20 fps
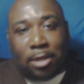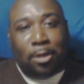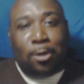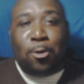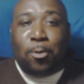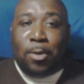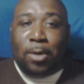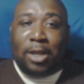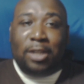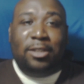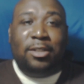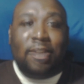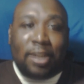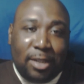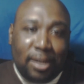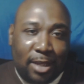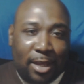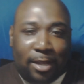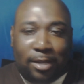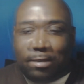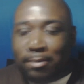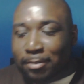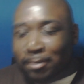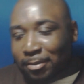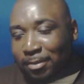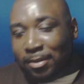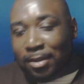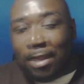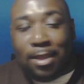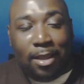about to go watch it again.
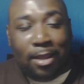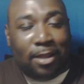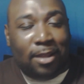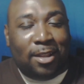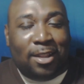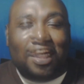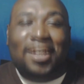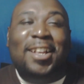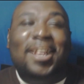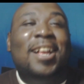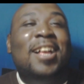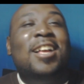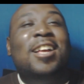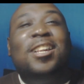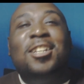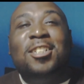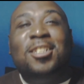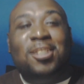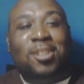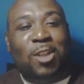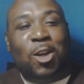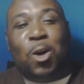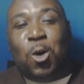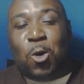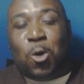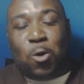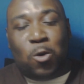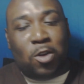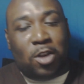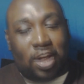
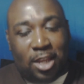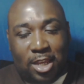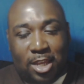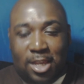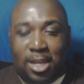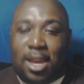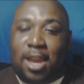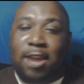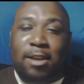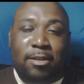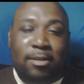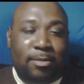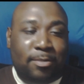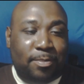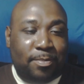So yeah,